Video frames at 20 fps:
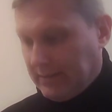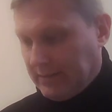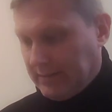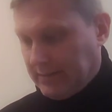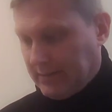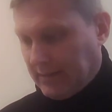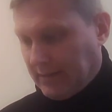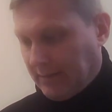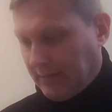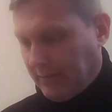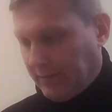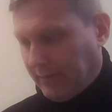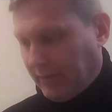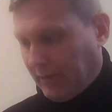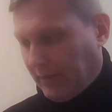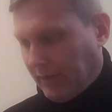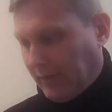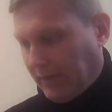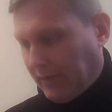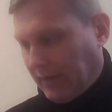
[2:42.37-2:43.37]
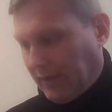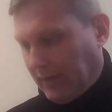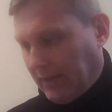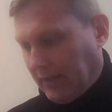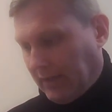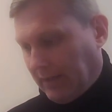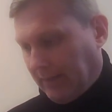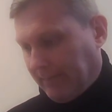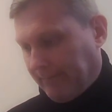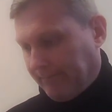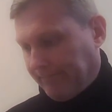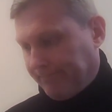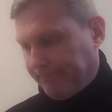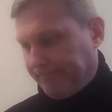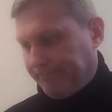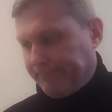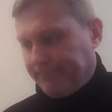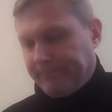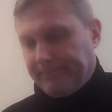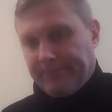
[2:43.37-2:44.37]
So we've got the
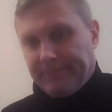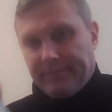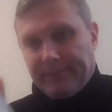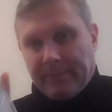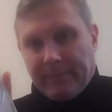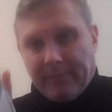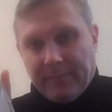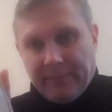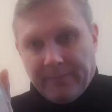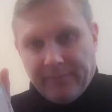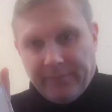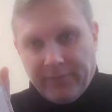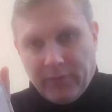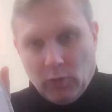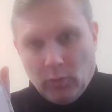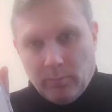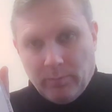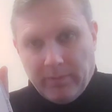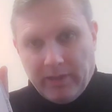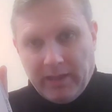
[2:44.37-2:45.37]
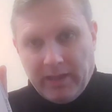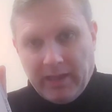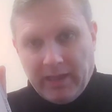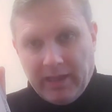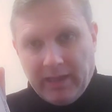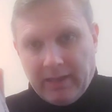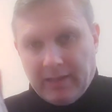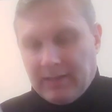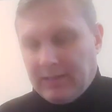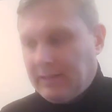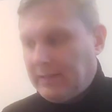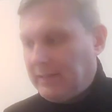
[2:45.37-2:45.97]
film there